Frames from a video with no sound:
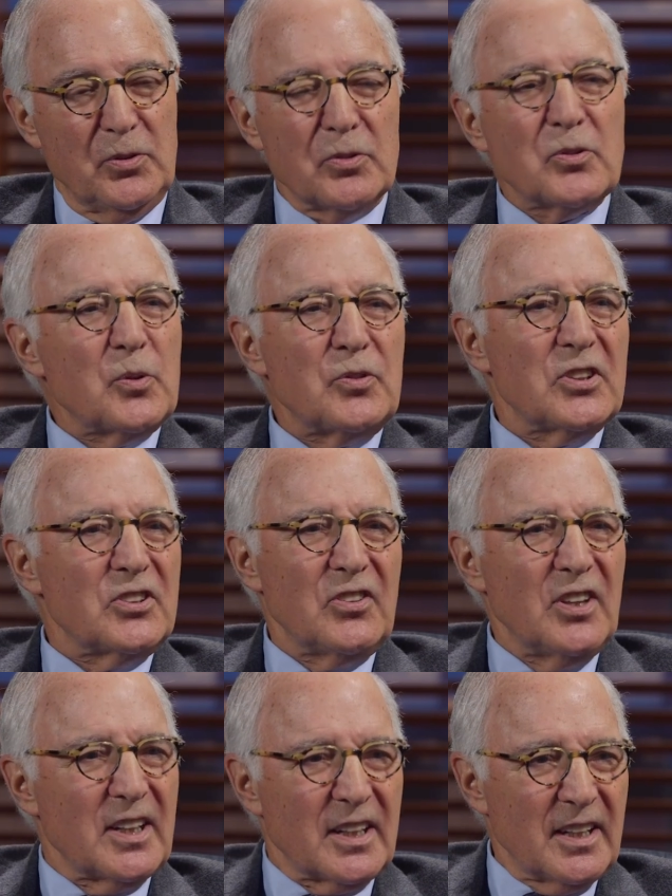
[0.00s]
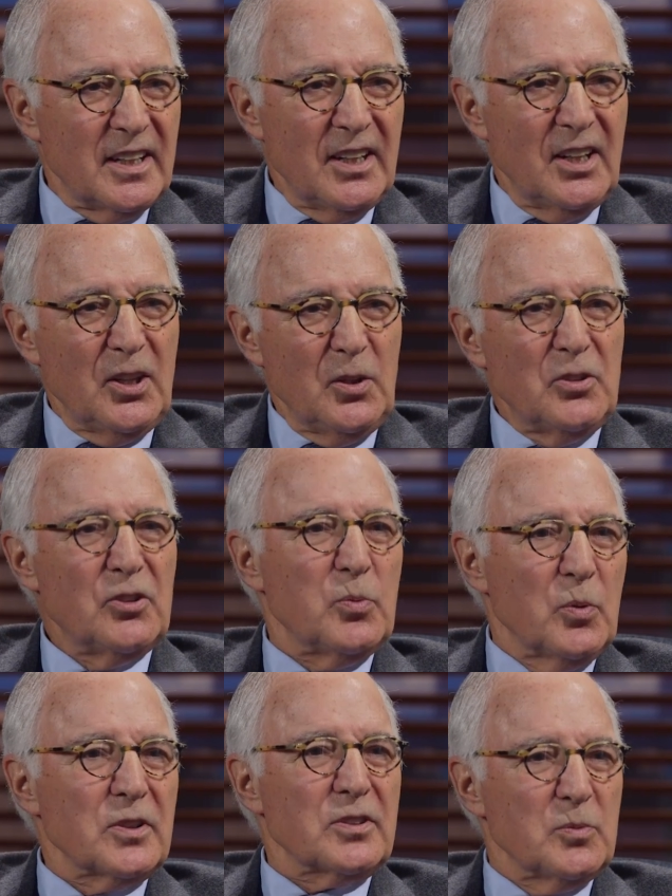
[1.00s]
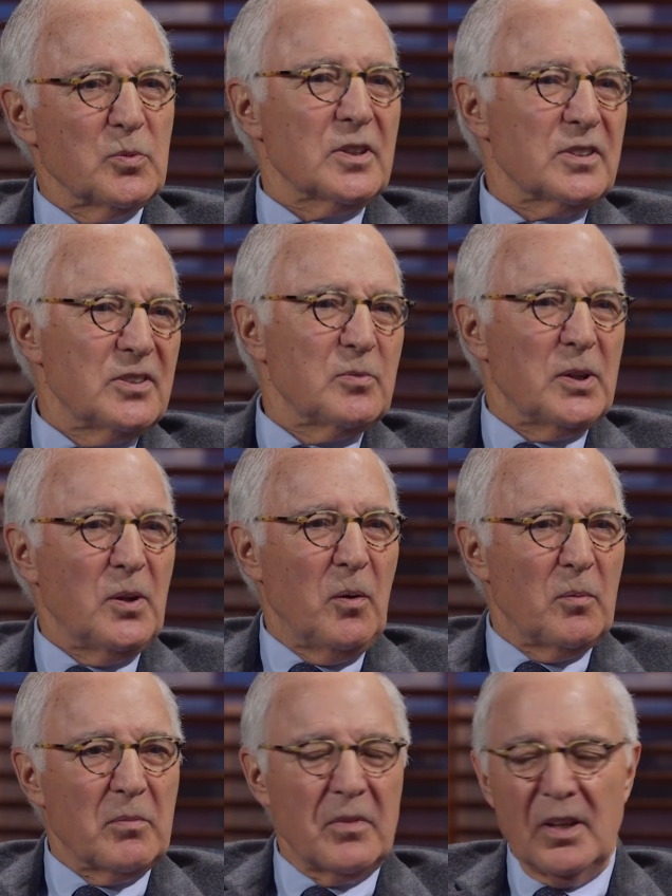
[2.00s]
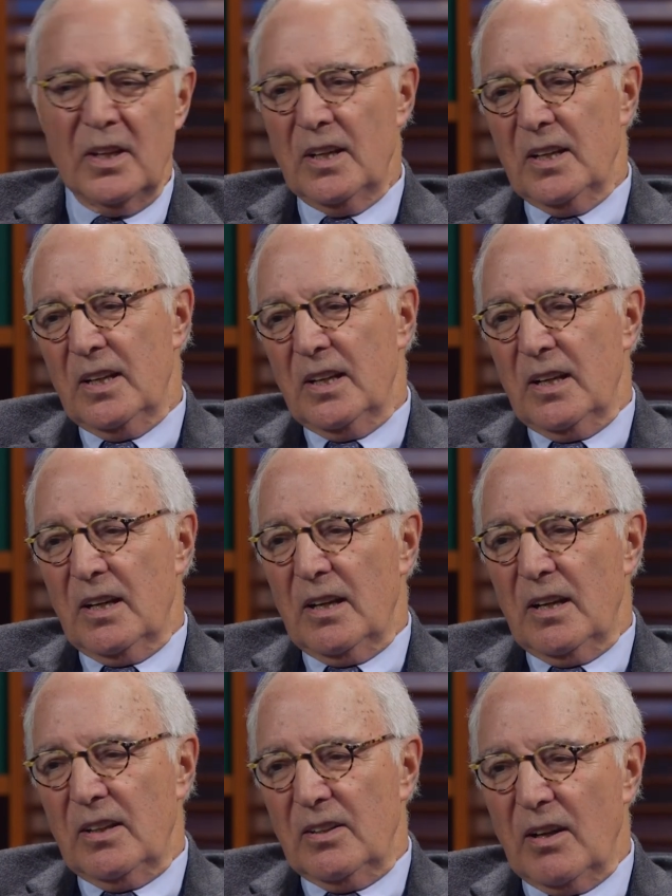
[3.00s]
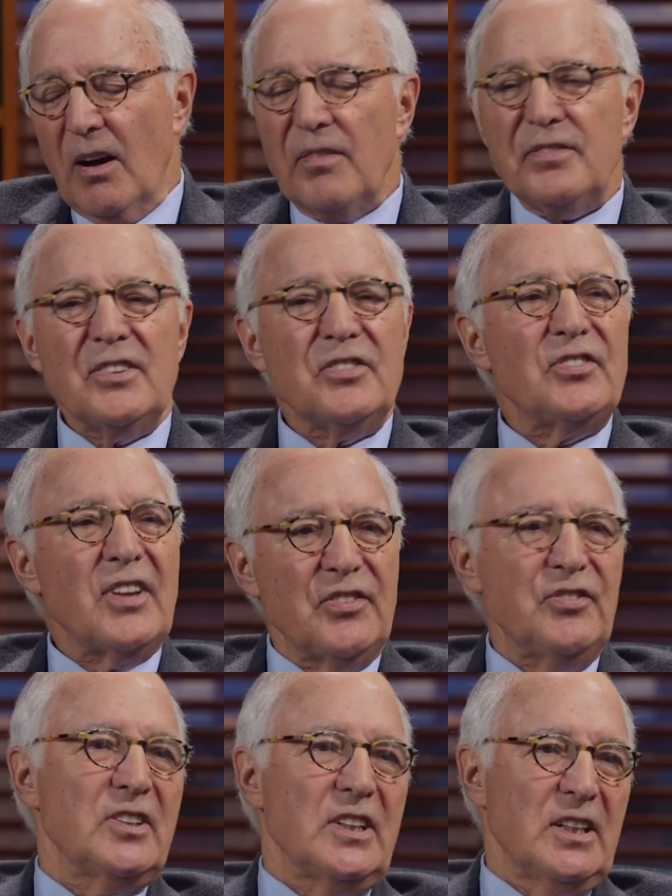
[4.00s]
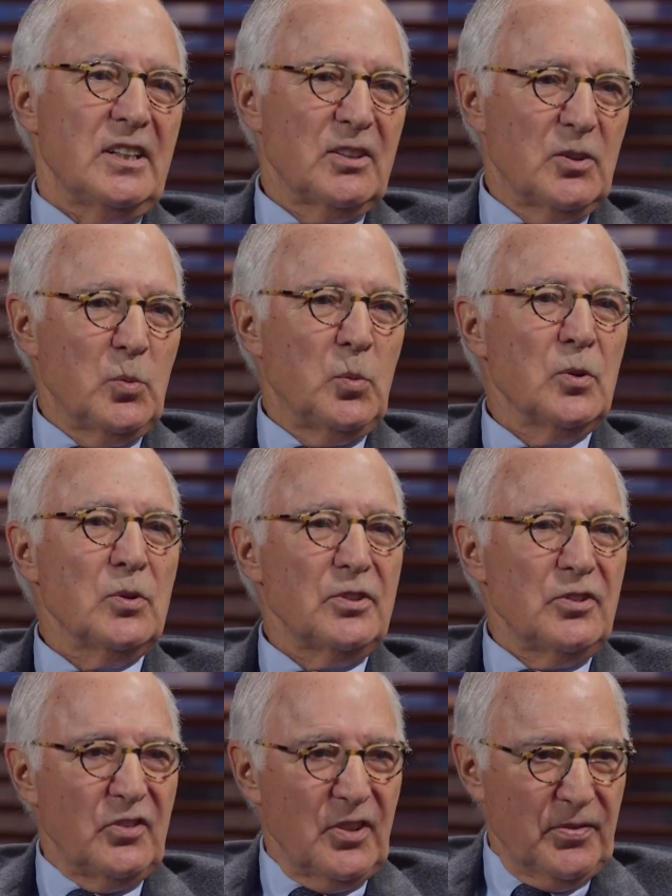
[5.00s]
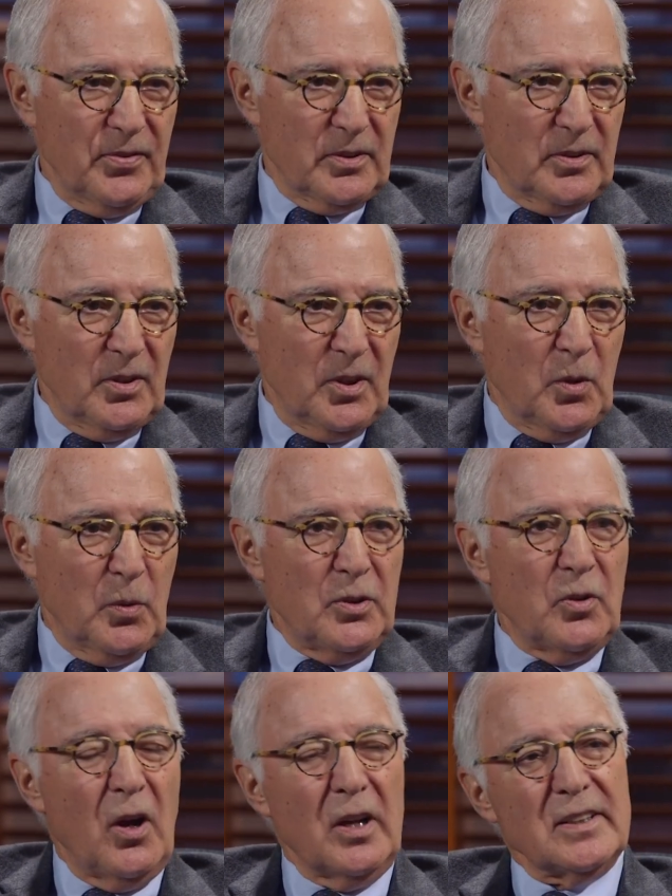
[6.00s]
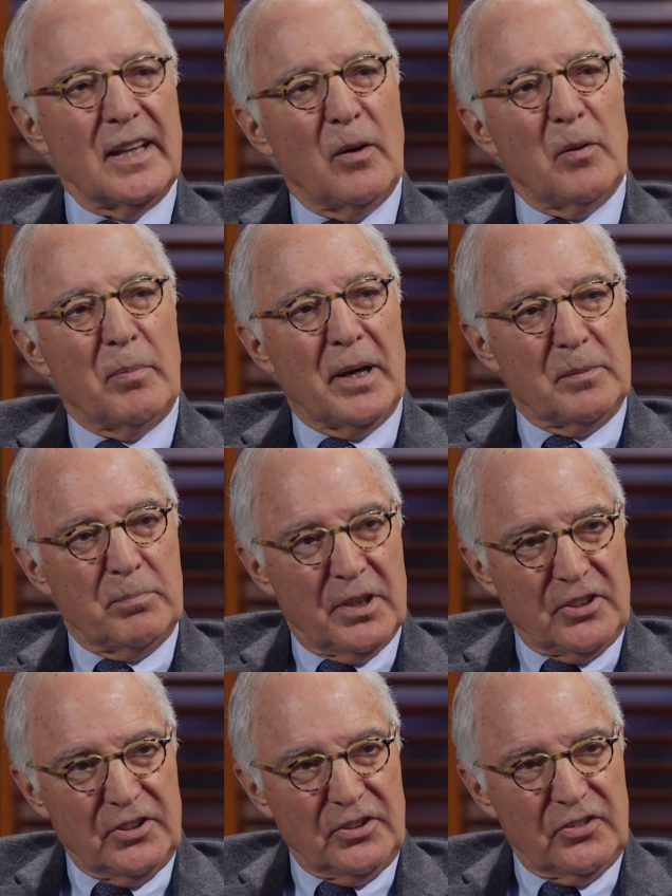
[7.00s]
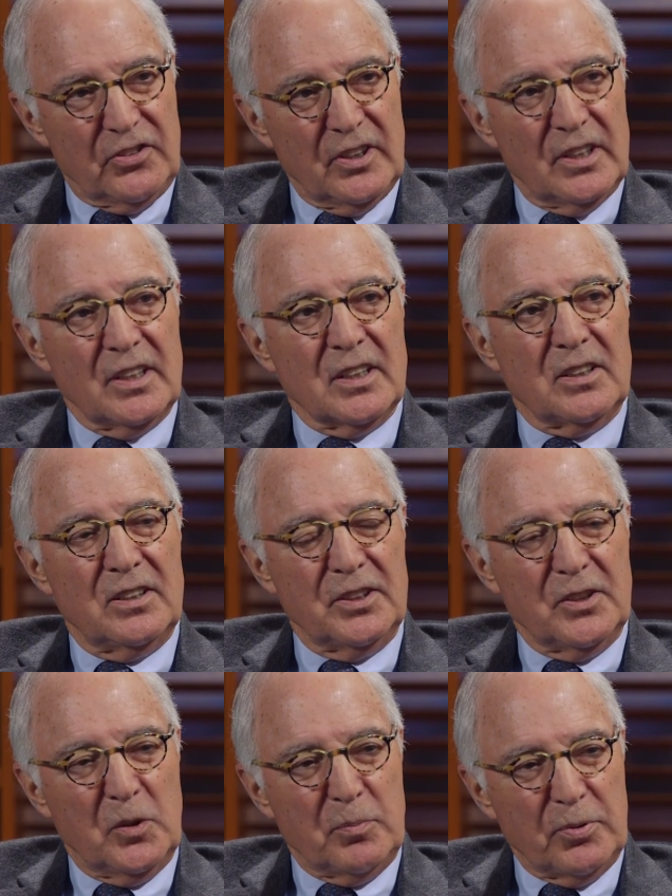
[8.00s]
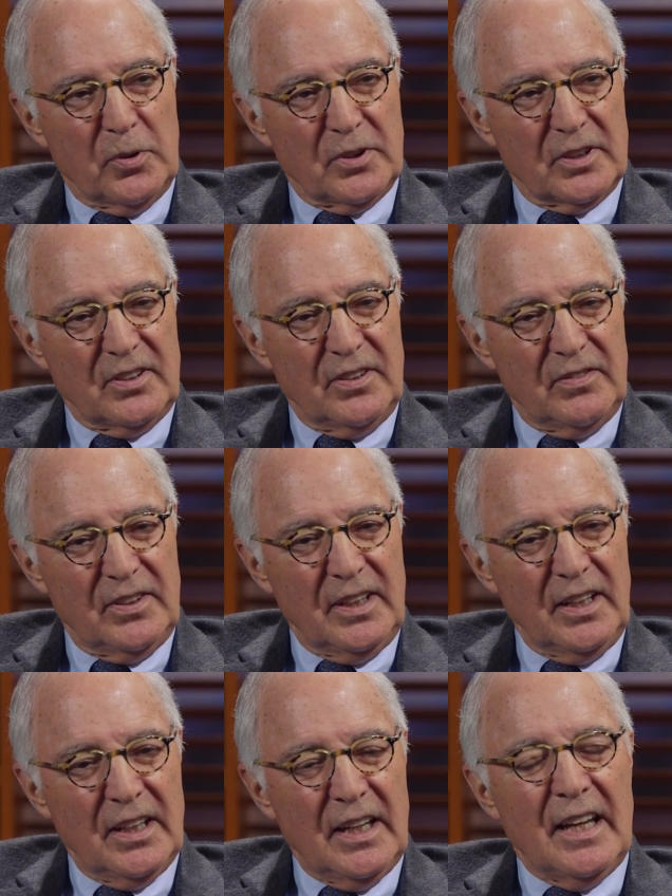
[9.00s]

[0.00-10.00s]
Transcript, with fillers: There was no such thing. You just worked and worked and went home. Of necessity, the world is different. We talk now about budgets, mm. clinical productivity.